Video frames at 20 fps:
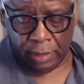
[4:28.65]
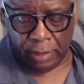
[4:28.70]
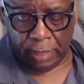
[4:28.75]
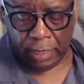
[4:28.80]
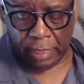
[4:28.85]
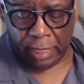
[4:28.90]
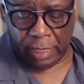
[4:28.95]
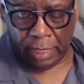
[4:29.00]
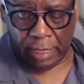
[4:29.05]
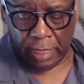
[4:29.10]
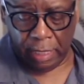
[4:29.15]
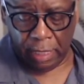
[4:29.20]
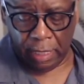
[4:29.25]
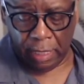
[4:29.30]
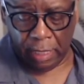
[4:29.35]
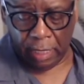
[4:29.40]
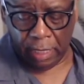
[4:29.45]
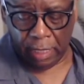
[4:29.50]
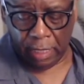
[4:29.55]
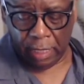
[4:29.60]
D
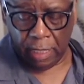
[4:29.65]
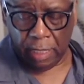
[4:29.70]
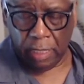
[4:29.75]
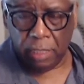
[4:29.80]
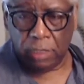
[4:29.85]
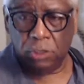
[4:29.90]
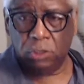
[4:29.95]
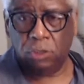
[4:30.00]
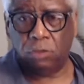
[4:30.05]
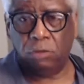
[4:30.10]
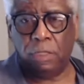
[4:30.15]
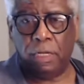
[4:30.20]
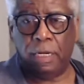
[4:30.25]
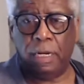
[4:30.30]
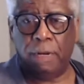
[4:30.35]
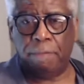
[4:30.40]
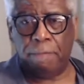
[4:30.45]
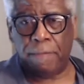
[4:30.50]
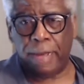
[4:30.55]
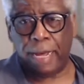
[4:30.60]
so that
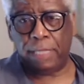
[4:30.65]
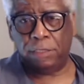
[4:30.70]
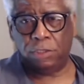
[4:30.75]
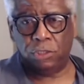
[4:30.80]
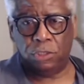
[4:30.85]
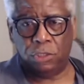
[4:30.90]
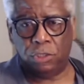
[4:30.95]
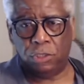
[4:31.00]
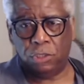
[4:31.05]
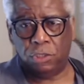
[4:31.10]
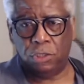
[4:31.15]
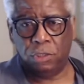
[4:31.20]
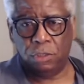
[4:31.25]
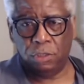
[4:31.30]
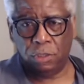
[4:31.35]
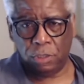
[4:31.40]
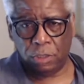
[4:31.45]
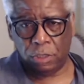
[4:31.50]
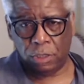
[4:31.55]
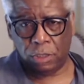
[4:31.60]
it matches
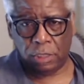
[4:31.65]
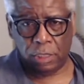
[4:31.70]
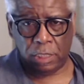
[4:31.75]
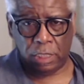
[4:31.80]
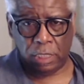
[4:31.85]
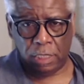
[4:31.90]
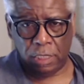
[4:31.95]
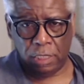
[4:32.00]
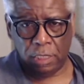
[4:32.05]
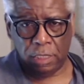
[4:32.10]
the D,